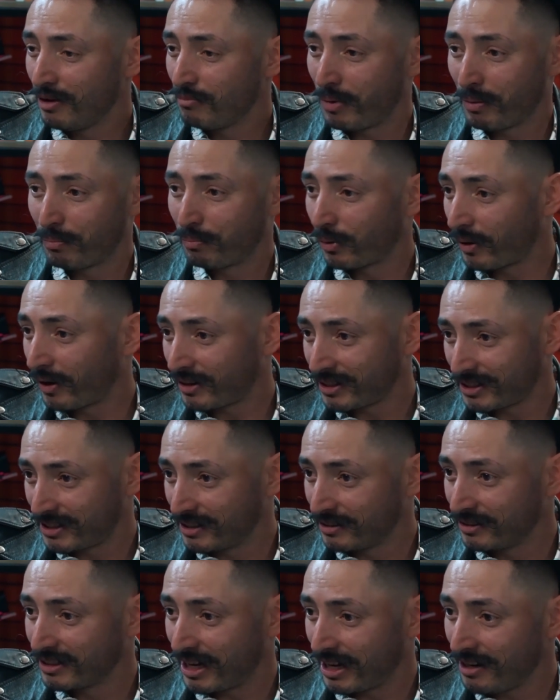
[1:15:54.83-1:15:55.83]
people are
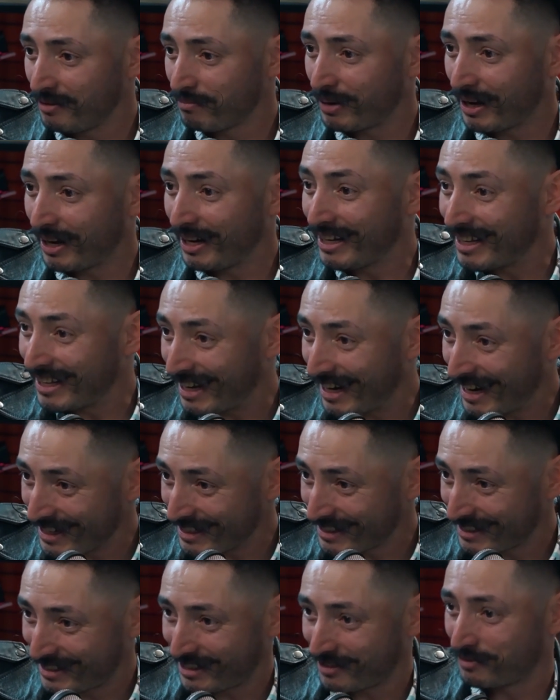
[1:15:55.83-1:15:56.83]
still getting paid
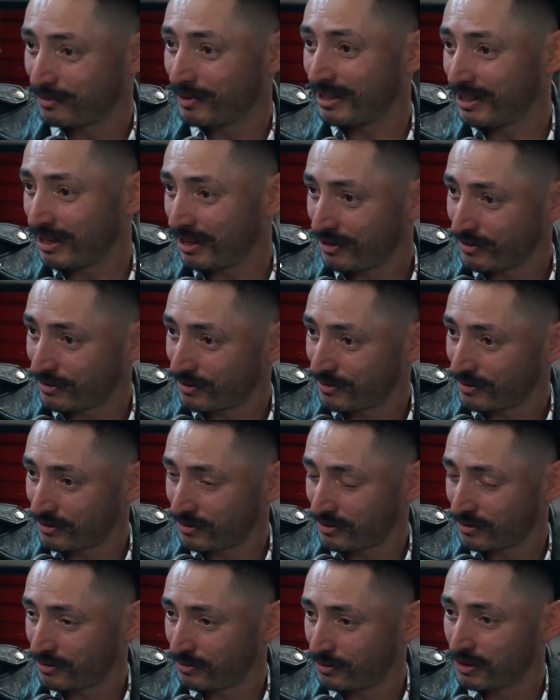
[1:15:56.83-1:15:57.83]
less than what they used
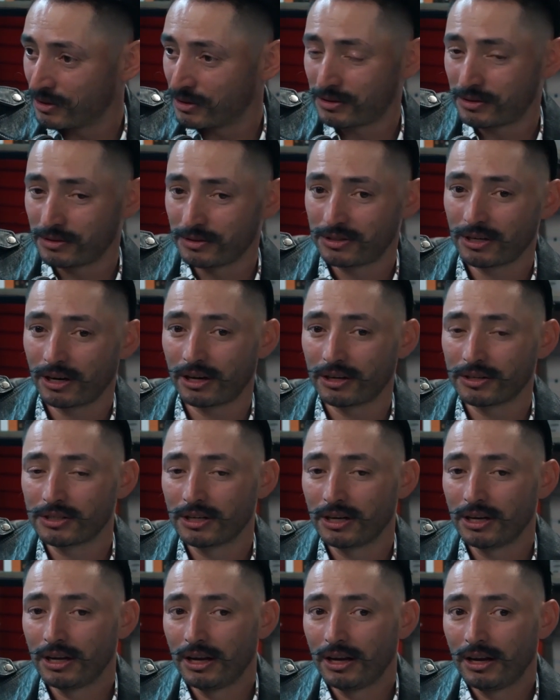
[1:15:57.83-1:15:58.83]
to charge.